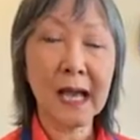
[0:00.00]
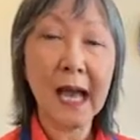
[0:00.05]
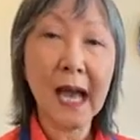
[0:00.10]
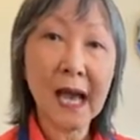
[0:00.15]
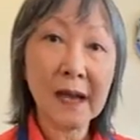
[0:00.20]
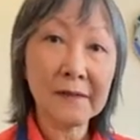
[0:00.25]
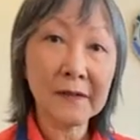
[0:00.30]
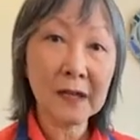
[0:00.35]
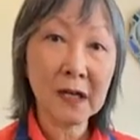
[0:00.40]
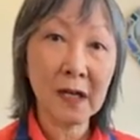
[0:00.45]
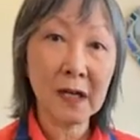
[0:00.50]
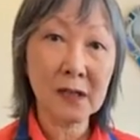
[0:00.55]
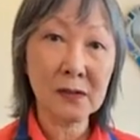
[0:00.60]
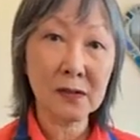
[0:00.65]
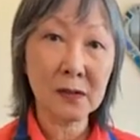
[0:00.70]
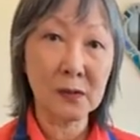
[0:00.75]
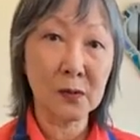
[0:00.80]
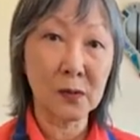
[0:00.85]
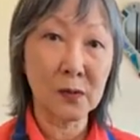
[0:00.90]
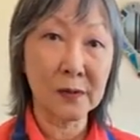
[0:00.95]

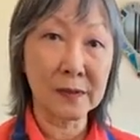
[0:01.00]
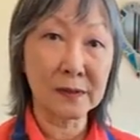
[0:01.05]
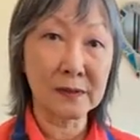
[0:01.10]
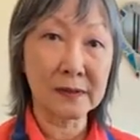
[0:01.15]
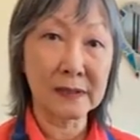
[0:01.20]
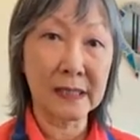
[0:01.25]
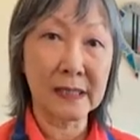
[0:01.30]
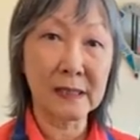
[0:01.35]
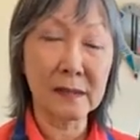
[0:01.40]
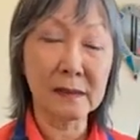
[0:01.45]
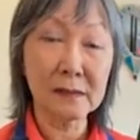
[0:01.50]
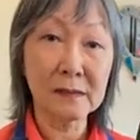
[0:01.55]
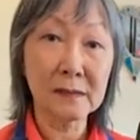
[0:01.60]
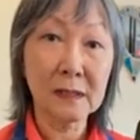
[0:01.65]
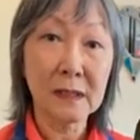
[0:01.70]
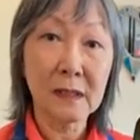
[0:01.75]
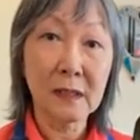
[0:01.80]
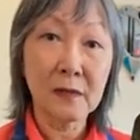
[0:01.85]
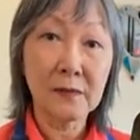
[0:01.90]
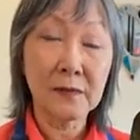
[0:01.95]
avocado oil now
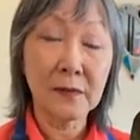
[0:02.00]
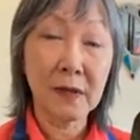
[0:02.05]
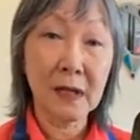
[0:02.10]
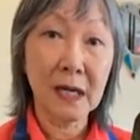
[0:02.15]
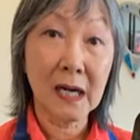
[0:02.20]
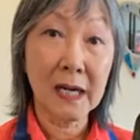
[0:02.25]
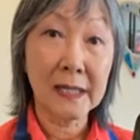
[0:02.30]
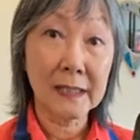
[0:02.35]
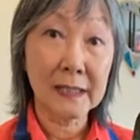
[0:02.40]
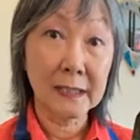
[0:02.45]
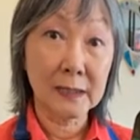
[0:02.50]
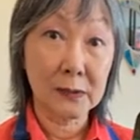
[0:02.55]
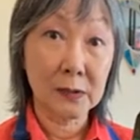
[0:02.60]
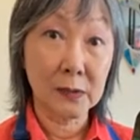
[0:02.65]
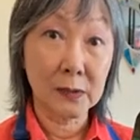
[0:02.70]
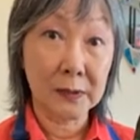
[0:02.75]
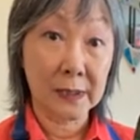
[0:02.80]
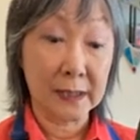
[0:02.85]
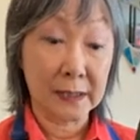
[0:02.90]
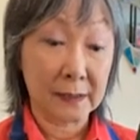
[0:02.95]
for high heat
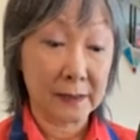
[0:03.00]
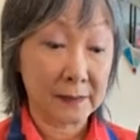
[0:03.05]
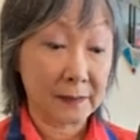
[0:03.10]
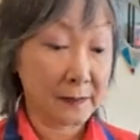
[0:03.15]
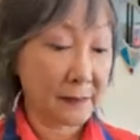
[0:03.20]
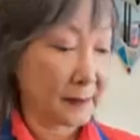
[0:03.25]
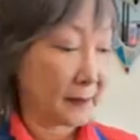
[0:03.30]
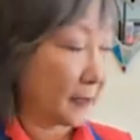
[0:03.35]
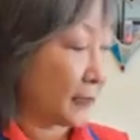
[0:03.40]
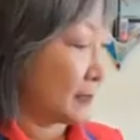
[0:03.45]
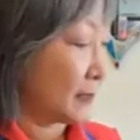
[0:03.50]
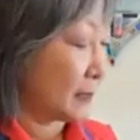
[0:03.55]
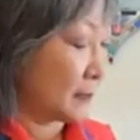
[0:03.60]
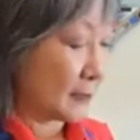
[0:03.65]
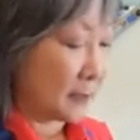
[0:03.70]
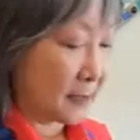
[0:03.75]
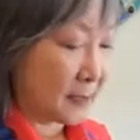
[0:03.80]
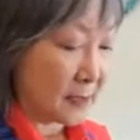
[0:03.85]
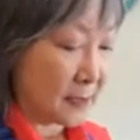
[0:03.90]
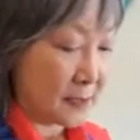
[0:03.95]
cooking. Okay,
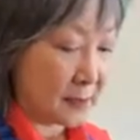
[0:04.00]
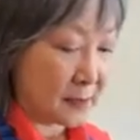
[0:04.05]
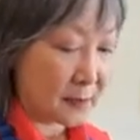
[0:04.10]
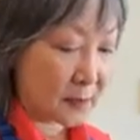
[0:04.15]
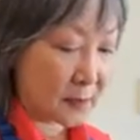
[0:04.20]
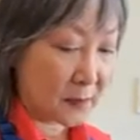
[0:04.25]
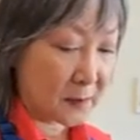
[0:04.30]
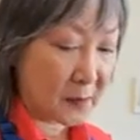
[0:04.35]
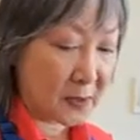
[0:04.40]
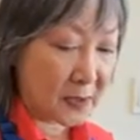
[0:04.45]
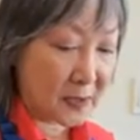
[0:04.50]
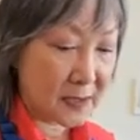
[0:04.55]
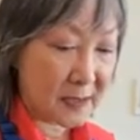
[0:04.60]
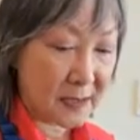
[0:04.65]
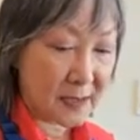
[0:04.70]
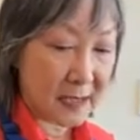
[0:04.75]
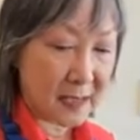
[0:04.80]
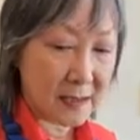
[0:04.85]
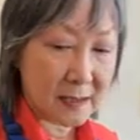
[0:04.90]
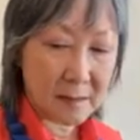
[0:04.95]
so I'm going to
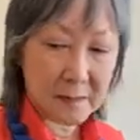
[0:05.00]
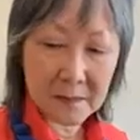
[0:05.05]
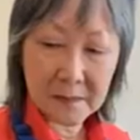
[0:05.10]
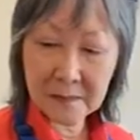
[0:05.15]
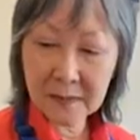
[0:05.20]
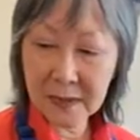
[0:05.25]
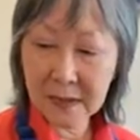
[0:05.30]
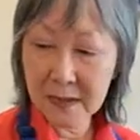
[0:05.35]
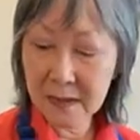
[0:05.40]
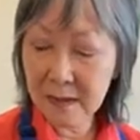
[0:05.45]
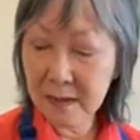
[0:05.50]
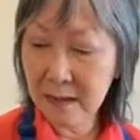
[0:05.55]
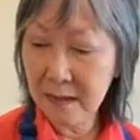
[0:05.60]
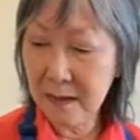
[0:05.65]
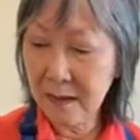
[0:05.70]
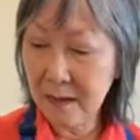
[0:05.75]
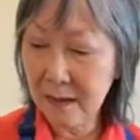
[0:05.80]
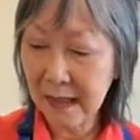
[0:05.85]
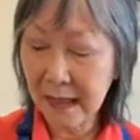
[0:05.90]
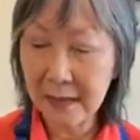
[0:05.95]
zing this
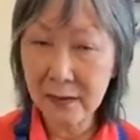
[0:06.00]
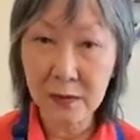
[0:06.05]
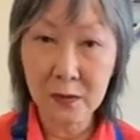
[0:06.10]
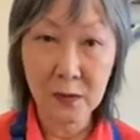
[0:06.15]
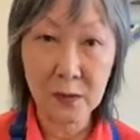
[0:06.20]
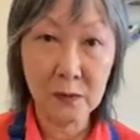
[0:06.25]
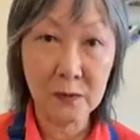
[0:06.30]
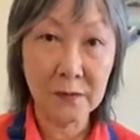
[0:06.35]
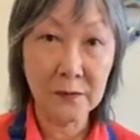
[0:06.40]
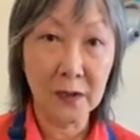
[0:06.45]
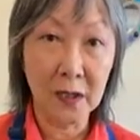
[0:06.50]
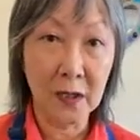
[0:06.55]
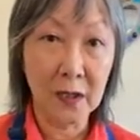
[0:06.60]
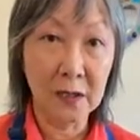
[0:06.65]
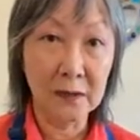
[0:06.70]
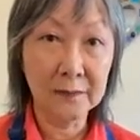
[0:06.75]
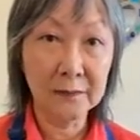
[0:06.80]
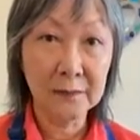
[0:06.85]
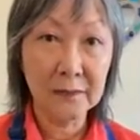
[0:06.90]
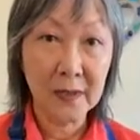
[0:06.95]
gas stove
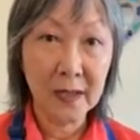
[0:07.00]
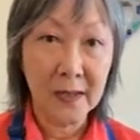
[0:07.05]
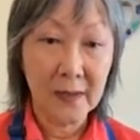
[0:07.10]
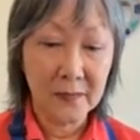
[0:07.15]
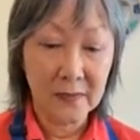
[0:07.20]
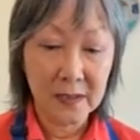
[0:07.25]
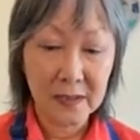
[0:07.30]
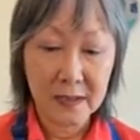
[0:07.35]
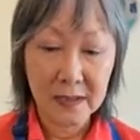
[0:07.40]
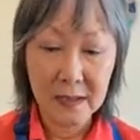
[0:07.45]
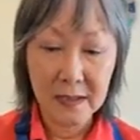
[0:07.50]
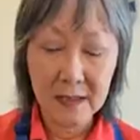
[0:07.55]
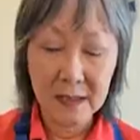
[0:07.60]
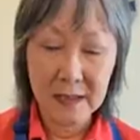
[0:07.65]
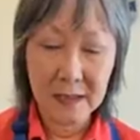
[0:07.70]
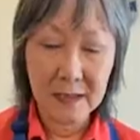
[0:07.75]
on. This is